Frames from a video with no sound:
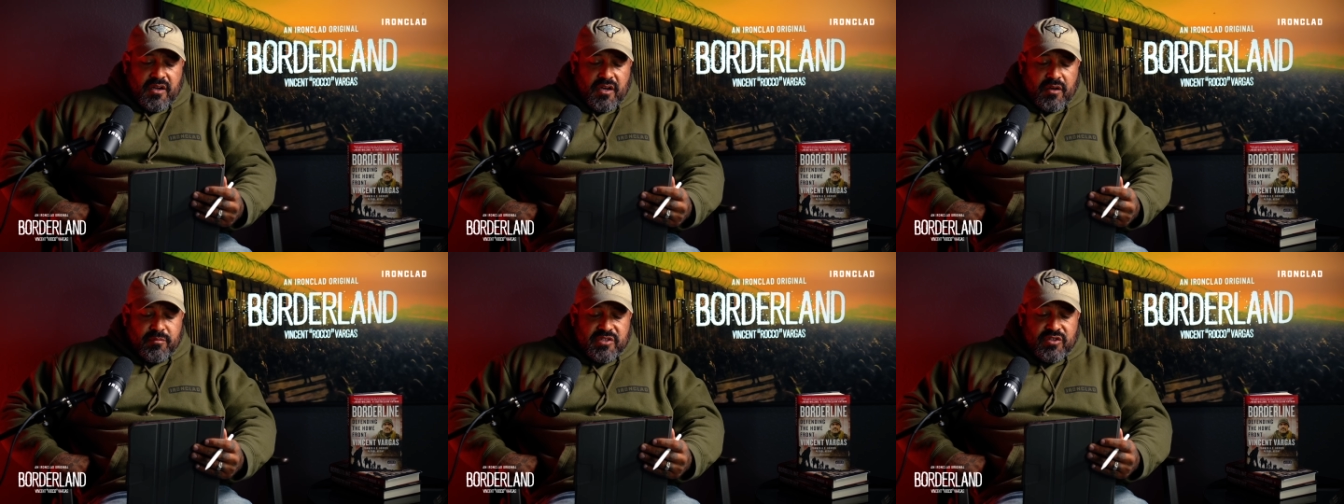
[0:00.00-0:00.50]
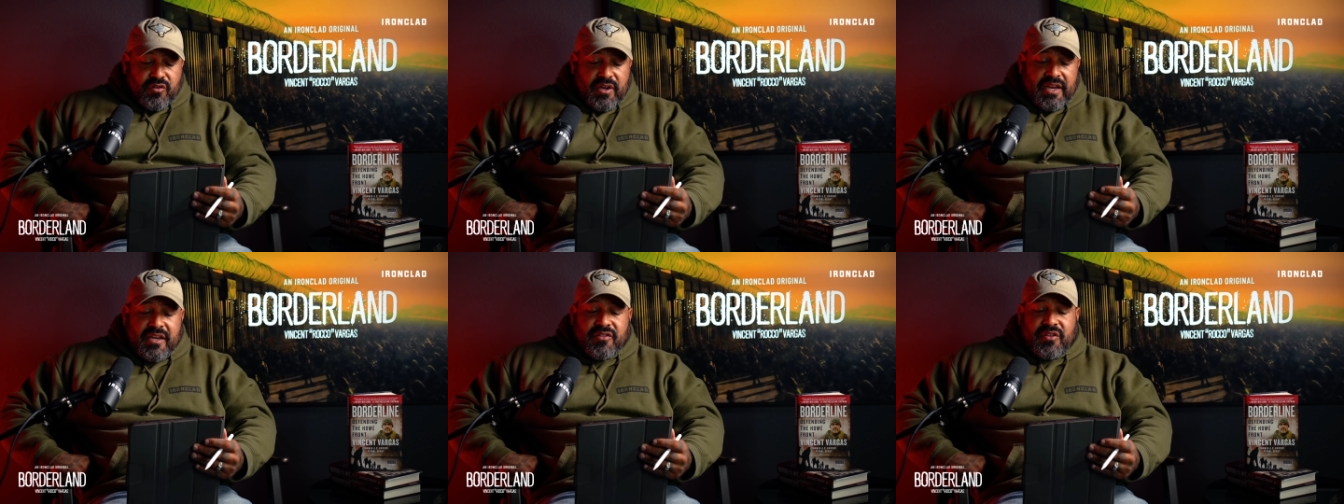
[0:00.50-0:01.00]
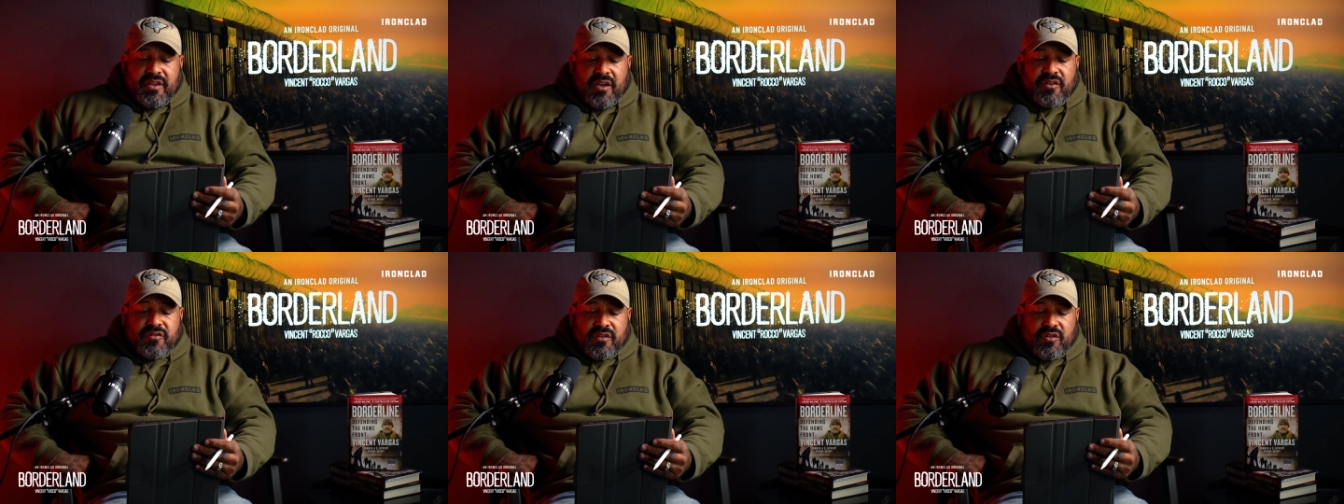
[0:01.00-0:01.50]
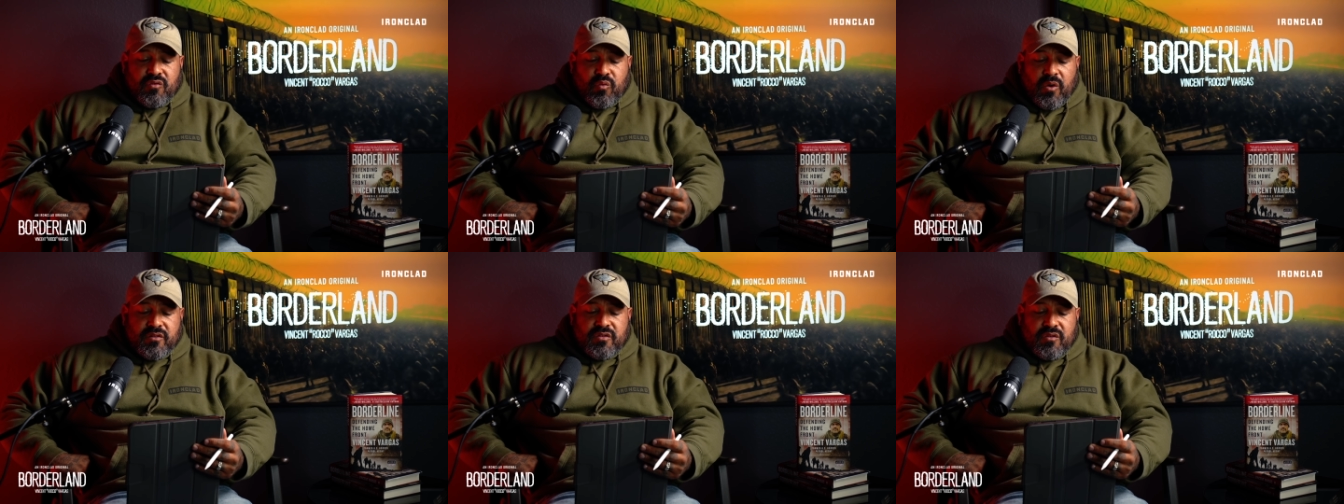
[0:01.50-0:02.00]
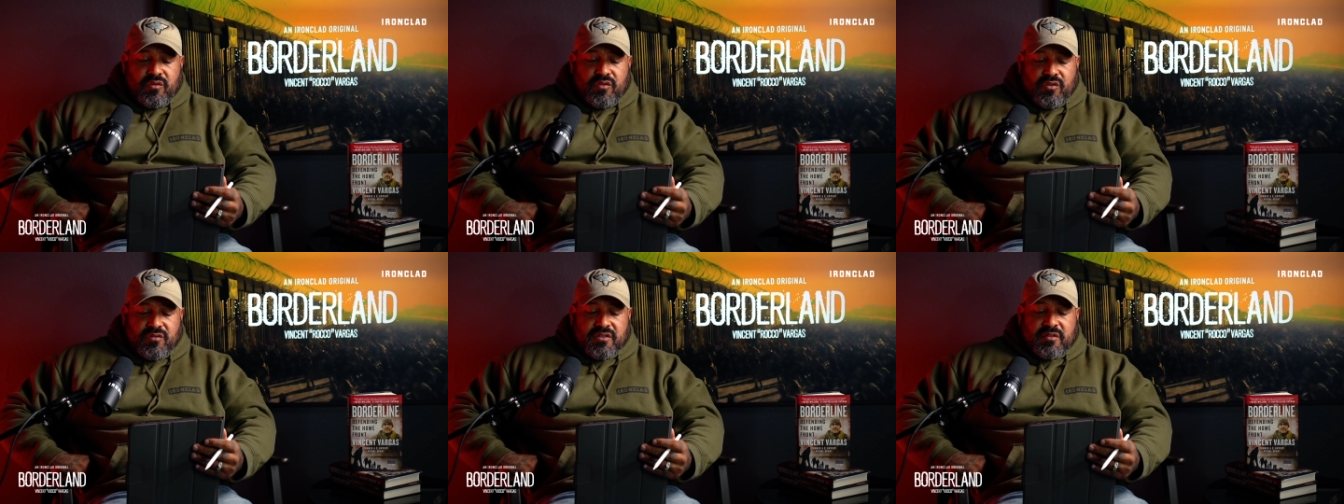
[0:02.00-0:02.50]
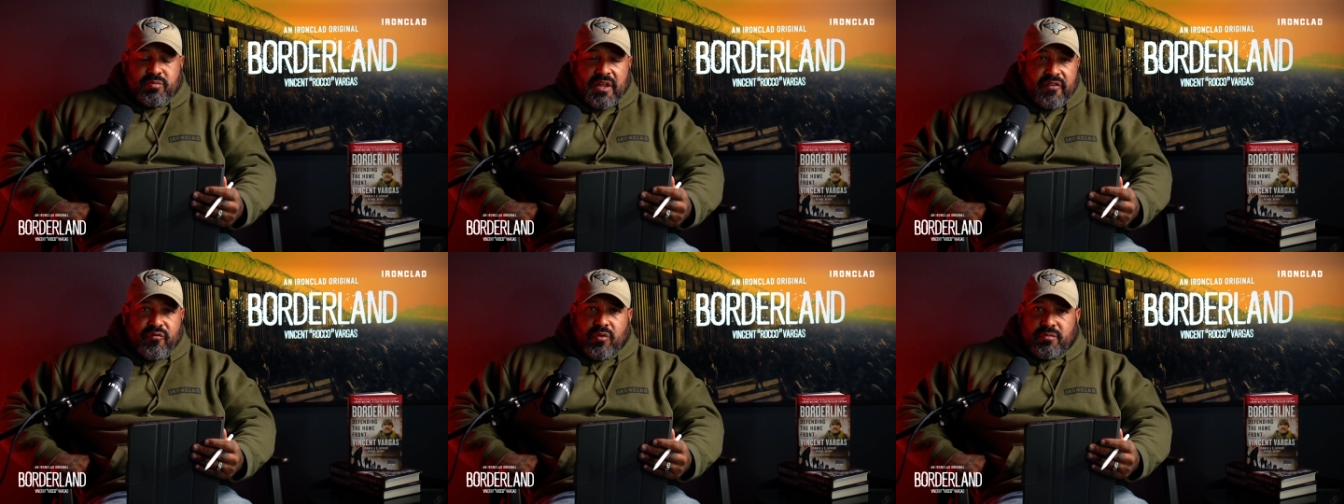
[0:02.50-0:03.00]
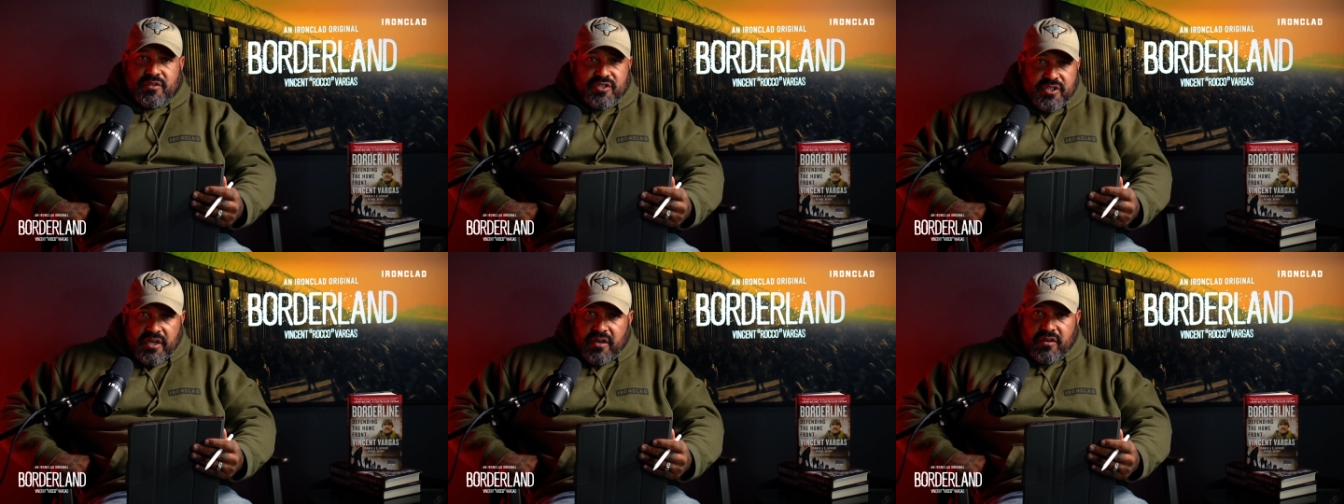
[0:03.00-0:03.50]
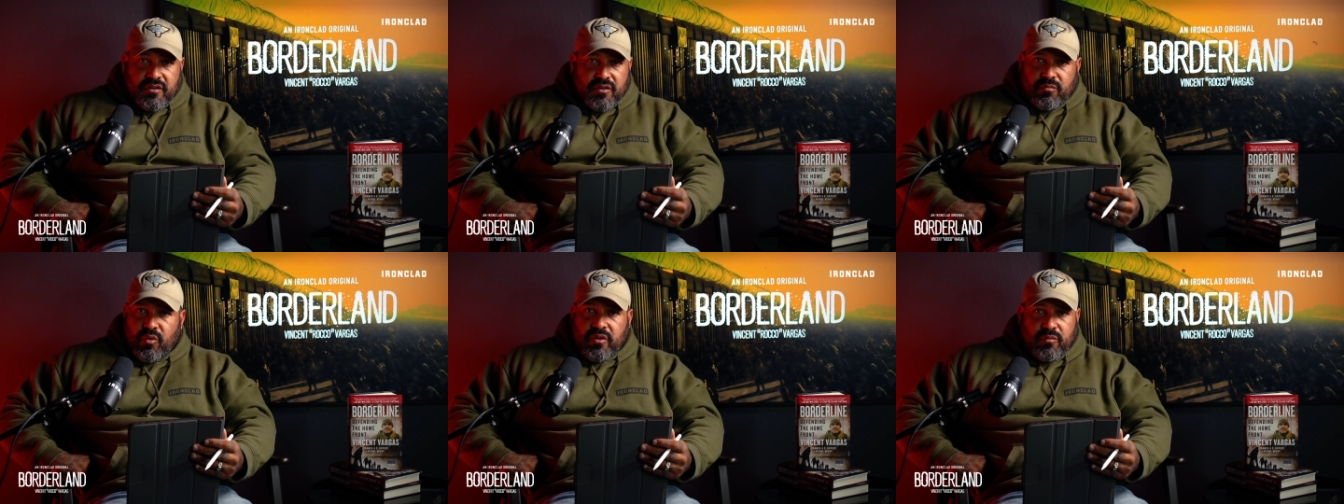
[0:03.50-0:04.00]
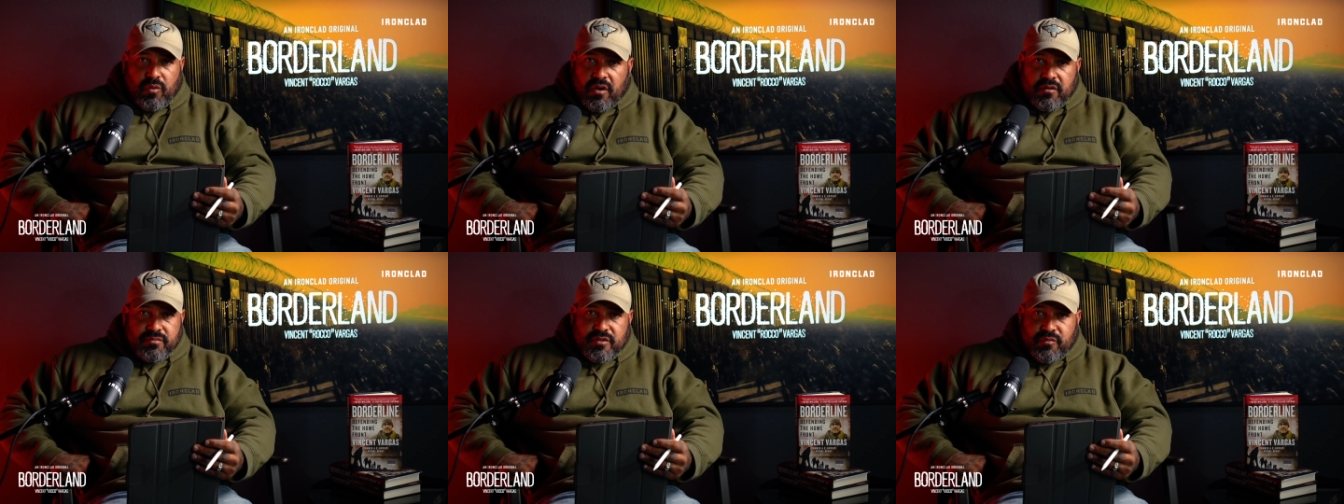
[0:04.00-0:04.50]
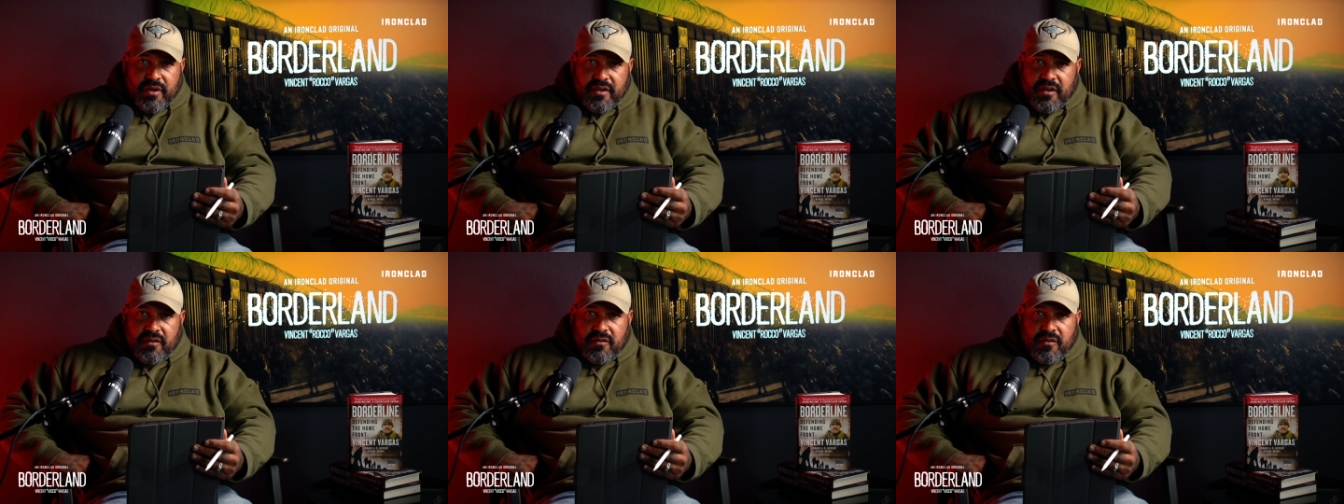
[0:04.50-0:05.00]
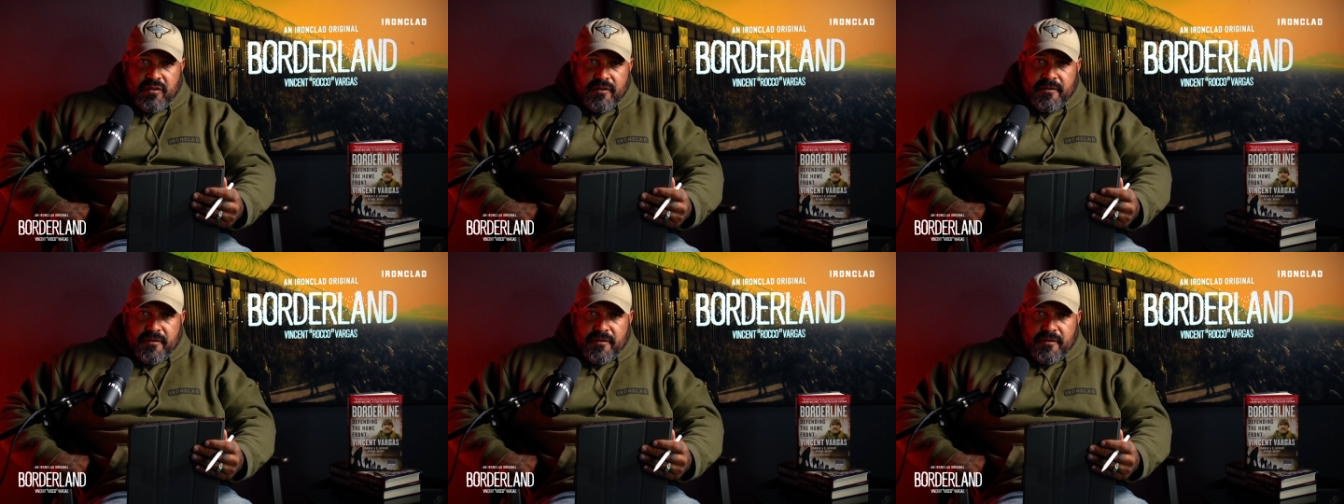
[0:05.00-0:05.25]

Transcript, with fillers: Um, is there anything else that you want to use this platform to share? You're more than welcome to right now.